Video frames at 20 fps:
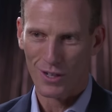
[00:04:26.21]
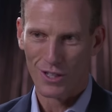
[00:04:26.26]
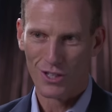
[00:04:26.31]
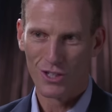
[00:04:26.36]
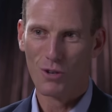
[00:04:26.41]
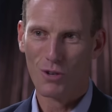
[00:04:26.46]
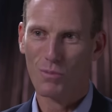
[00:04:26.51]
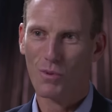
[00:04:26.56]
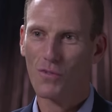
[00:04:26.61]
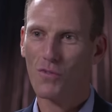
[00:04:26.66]
And
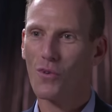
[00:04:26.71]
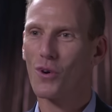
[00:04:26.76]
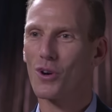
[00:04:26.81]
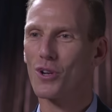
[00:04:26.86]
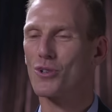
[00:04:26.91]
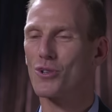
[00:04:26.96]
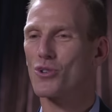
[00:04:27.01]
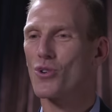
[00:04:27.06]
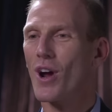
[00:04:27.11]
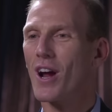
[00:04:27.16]
so before
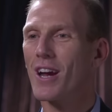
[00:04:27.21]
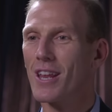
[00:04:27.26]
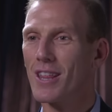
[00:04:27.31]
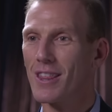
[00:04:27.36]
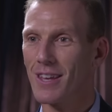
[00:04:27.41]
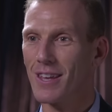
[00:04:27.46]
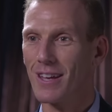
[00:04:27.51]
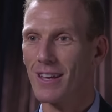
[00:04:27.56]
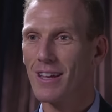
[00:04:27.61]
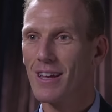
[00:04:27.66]
you try
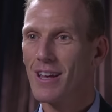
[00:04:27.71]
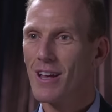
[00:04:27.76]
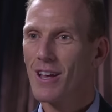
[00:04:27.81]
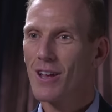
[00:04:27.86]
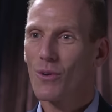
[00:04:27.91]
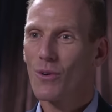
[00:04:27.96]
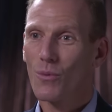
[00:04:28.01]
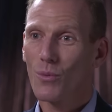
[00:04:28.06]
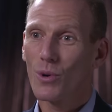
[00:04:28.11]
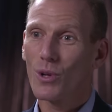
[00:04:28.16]
anything,
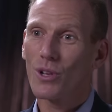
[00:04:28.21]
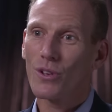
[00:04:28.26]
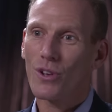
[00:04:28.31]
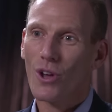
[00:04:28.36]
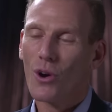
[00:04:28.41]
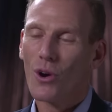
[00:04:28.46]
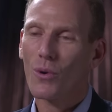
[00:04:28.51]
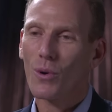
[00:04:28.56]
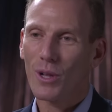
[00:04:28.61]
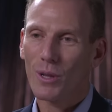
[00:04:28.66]
we'll
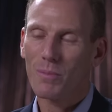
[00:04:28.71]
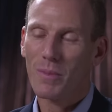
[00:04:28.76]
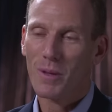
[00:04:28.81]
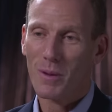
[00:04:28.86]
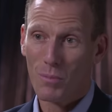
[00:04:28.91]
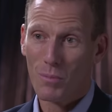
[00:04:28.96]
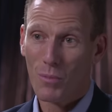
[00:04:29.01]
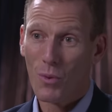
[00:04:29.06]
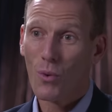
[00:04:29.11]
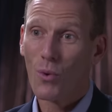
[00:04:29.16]
know a
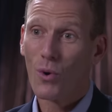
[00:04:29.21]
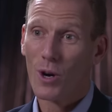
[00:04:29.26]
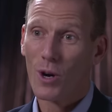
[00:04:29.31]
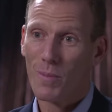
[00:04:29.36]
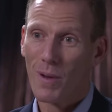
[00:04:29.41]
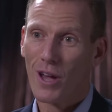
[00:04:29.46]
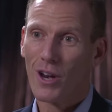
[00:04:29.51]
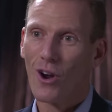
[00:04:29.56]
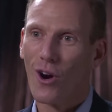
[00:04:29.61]
bit more about,